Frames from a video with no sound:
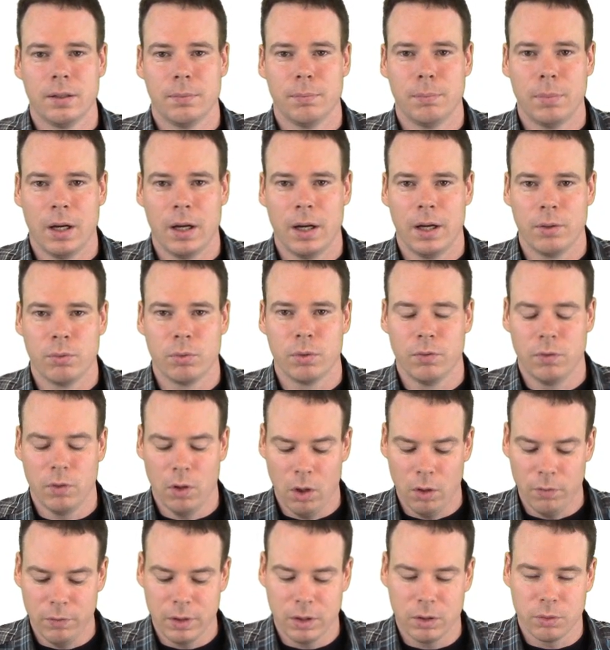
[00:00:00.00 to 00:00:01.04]
by
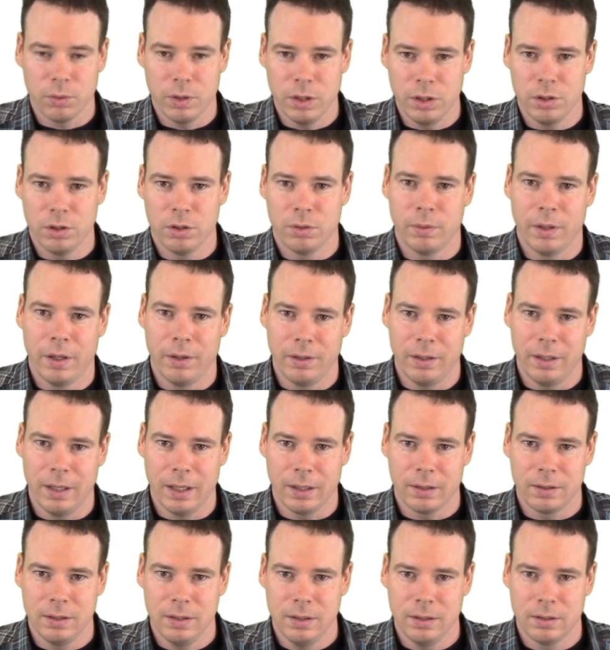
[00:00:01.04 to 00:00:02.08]
revolving a region around an
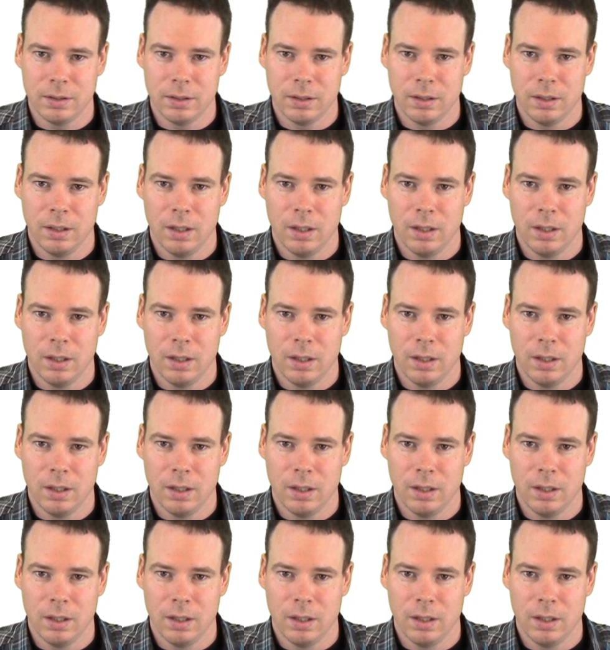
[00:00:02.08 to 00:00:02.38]
axis,